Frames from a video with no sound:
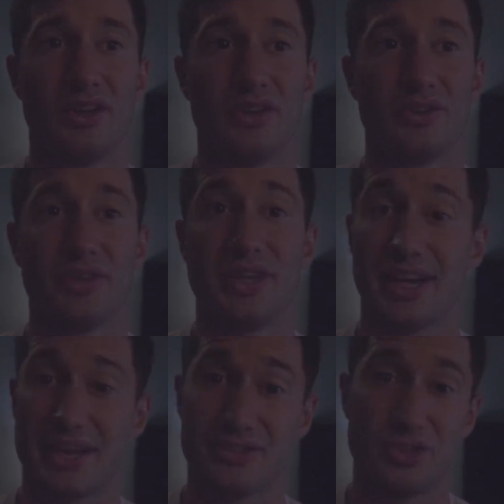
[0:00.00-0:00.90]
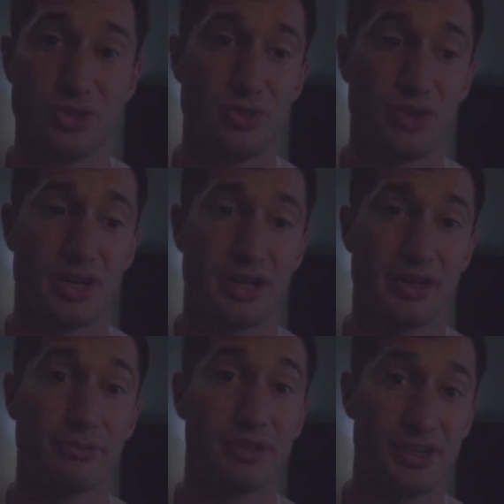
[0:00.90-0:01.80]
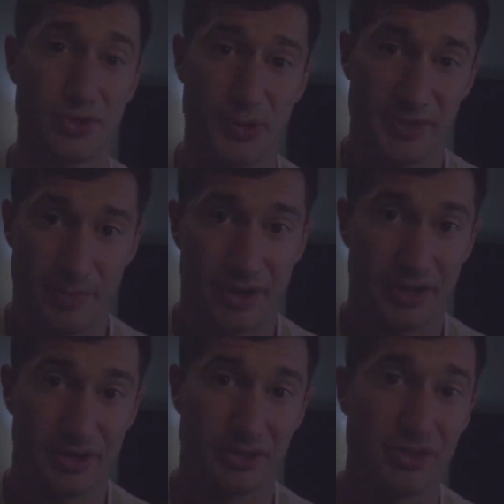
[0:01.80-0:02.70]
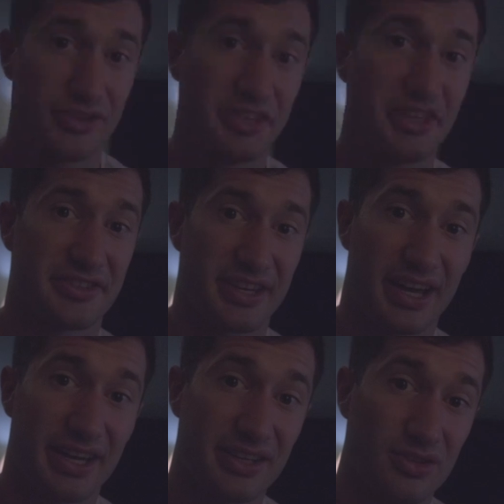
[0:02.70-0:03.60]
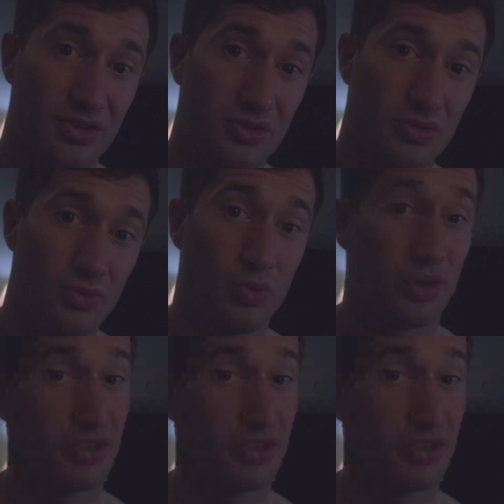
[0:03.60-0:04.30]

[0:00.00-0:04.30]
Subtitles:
So yeah, guys, to really enjoy this park, you just need to decide what